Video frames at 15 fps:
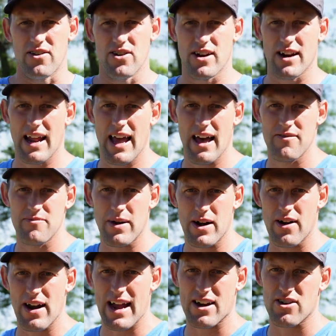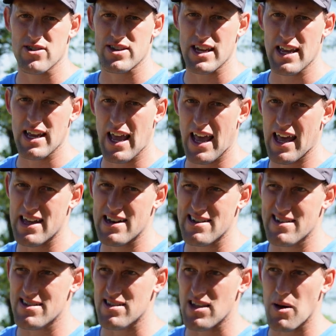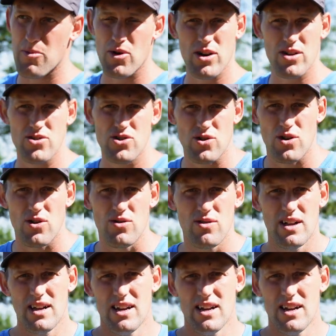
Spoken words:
you're gonna have better accuracy and a lot more control.